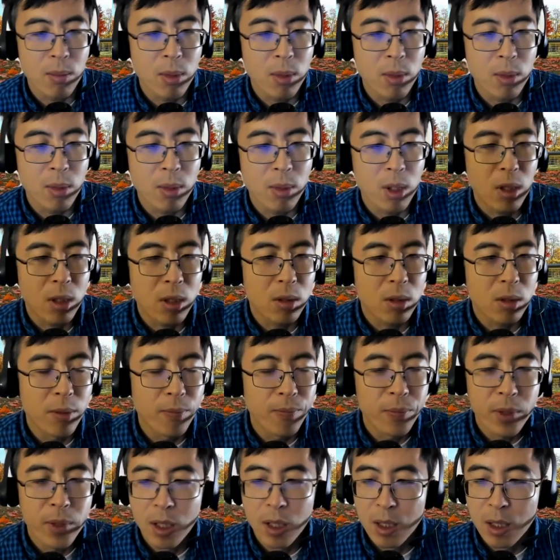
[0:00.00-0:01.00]
model.
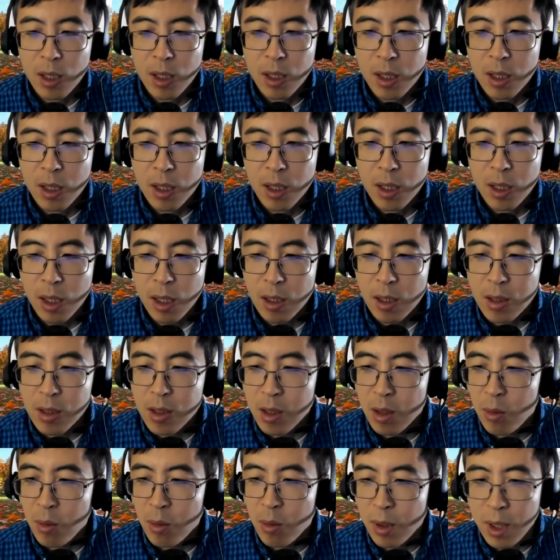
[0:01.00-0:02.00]

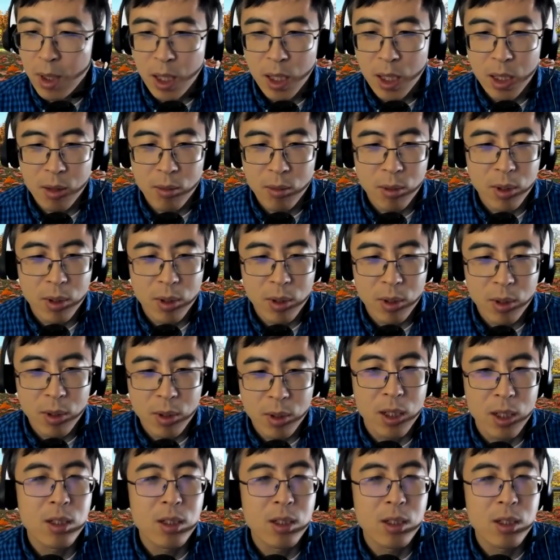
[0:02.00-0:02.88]
So when I